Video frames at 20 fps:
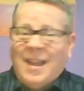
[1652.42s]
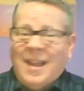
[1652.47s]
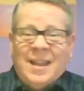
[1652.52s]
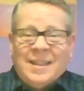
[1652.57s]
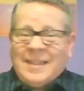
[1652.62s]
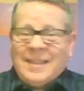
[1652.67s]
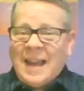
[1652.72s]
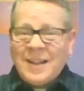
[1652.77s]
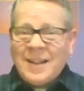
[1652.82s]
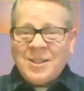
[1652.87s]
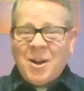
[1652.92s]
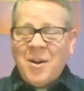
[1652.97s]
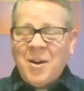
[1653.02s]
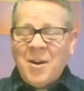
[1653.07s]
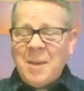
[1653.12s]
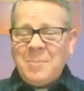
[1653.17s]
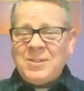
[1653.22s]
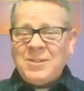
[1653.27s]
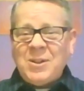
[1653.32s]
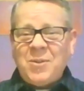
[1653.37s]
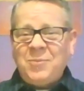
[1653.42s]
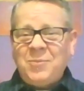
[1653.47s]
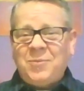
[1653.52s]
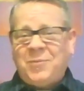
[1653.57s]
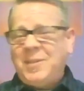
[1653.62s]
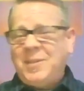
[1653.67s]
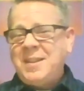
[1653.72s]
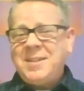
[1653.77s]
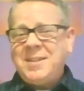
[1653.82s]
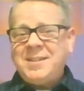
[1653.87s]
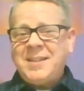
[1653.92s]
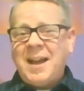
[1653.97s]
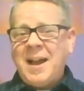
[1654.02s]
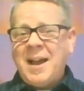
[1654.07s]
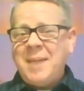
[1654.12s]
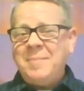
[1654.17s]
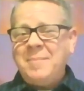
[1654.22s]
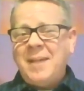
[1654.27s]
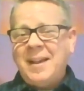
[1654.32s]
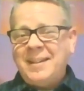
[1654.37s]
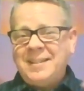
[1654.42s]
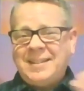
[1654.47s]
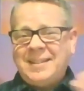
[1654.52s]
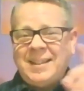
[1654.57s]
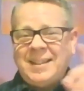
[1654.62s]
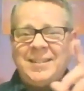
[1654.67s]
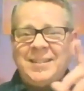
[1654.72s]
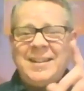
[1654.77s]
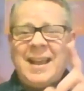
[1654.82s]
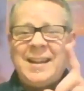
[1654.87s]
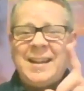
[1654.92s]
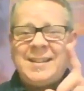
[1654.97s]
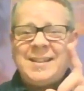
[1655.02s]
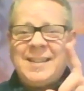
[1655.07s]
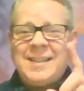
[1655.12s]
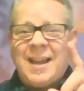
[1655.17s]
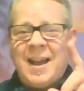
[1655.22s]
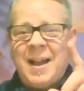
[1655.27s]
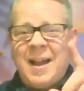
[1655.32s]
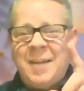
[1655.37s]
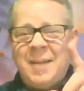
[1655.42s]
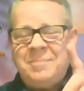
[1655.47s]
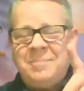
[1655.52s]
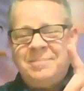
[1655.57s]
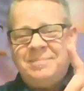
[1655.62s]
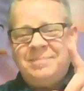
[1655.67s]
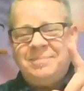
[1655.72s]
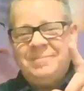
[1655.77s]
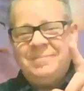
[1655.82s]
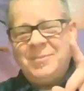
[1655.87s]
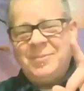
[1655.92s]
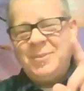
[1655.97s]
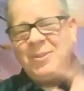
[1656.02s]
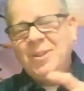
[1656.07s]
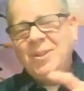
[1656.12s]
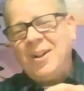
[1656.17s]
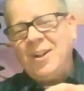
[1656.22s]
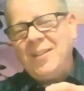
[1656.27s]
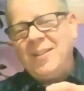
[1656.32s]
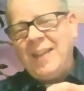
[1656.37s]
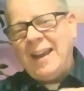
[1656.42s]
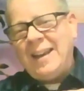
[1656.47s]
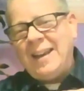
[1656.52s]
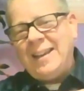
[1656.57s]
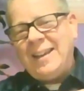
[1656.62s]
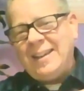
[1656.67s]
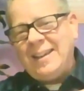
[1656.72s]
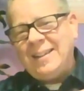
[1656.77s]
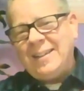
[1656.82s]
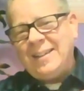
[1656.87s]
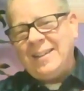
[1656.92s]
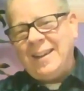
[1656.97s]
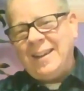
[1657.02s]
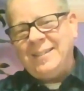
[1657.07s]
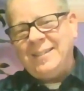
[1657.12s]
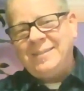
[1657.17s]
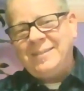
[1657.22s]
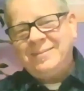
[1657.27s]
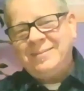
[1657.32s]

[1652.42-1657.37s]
That's our episode this time. Until next time, we'll call that a healing.